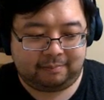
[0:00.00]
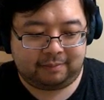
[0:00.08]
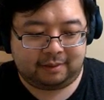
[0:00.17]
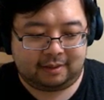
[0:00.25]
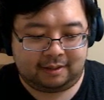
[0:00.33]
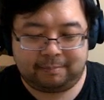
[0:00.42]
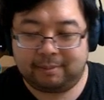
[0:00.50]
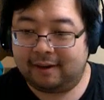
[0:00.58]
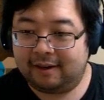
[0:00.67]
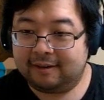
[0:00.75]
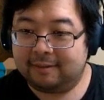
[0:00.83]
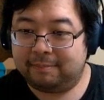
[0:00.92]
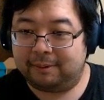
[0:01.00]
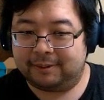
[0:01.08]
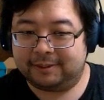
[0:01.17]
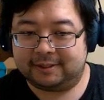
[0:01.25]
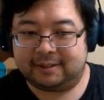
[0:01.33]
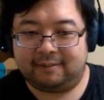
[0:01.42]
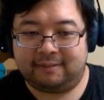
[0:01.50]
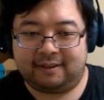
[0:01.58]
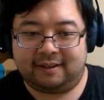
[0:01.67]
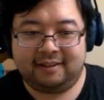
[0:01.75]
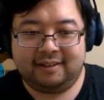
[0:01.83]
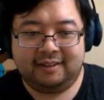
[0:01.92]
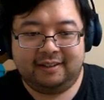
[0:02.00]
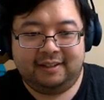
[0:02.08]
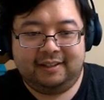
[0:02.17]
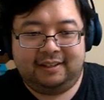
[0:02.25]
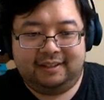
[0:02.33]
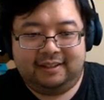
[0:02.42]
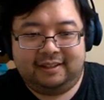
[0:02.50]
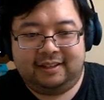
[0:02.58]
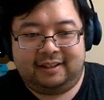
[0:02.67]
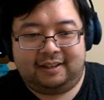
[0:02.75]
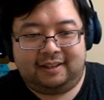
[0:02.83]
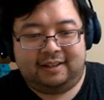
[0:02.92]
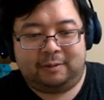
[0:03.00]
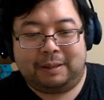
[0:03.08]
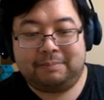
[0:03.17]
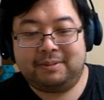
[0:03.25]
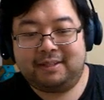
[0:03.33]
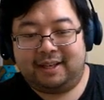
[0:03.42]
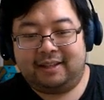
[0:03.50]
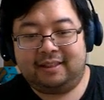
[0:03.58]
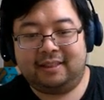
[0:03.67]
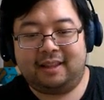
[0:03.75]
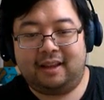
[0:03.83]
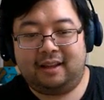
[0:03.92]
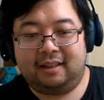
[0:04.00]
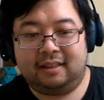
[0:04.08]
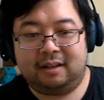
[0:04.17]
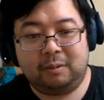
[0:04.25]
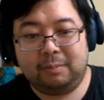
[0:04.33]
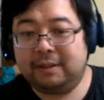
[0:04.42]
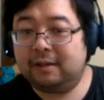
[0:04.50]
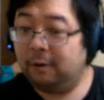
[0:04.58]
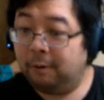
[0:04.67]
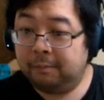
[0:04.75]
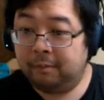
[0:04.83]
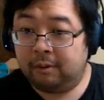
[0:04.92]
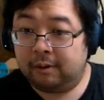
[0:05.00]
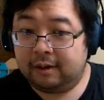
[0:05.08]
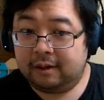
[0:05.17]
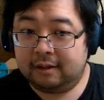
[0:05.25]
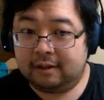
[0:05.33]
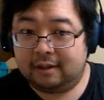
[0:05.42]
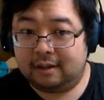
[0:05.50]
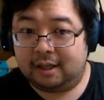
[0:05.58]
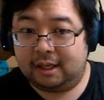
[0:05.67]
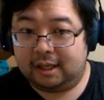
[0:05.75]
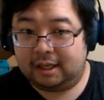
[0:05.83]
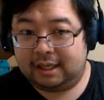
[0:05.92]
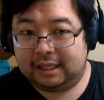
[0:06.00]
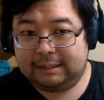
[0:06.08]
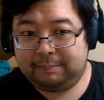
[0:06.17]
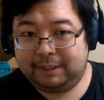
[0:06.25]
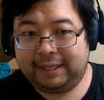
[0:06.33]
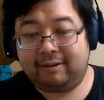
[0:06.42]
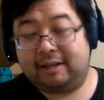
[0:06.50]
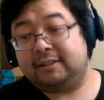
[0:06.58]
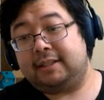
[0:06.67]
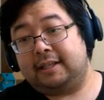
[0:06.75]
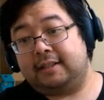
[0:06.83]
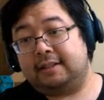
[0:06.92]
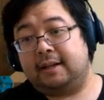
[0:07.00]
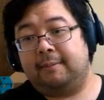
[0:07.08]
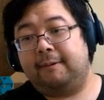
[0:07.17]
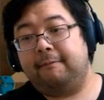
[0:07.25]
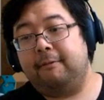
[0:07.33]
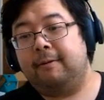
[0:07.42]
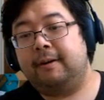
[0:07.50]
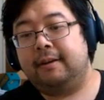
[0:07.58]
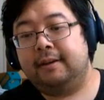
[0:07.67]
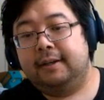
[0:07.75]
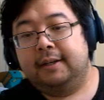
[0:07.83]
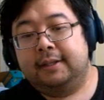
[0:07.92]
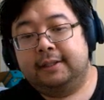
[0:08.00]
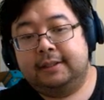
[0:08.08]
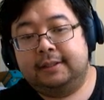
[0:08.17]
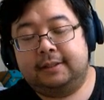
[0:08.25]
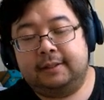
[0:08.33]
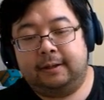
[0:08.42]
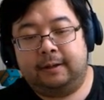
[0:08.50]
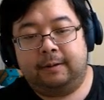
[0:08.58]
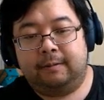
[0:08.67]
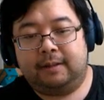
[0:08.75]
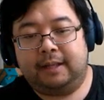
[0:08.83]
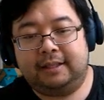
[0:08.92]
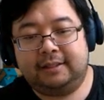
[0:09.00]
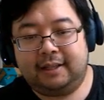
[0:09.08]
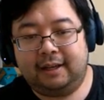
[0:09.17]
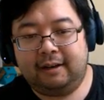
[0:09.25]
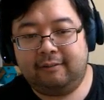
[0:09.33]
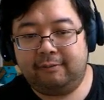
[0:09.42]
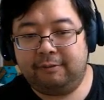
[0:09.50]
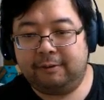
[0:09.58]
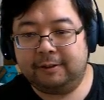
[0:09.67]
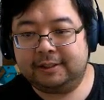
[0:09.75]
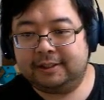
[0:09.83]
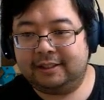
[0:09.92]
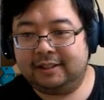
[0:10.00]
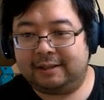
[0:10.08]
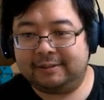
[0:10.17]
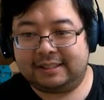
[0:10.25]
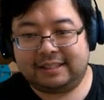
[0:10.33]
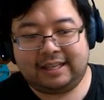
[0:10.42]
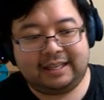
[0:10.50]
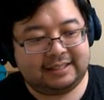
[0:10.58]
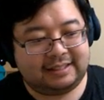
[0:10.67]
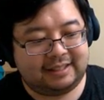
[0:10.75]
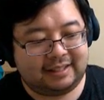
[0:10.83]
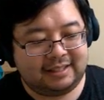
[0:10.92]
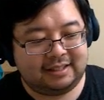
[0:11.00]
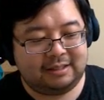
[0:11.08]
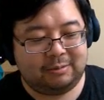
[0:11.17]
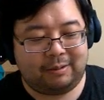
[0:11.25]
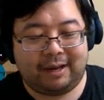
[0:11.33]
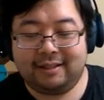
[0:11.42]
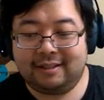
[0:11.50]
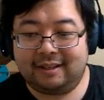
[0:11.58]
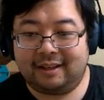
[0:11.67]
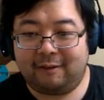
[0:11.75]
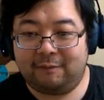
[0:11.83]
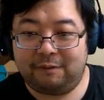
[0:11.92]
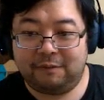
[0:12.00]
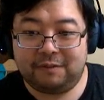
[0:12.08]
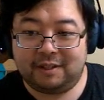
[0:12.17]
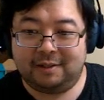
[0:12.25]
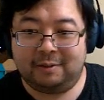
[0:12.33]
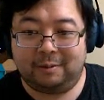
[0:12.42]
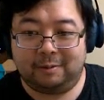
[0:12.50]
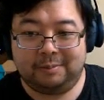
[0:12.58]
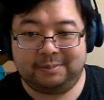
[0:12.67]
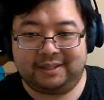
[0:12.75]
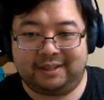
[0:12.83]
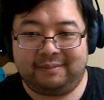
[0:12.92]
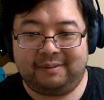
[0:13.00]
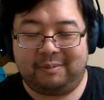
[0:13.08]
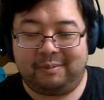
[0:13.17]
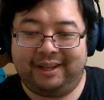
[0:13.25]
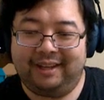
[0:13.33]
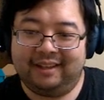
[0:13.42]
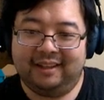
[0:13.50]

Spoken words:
their blog portion of their website, that there will be no more playground stages coming forward. So that's kind of unfortunate. That was a nice, easy way to get 15 orbs every week.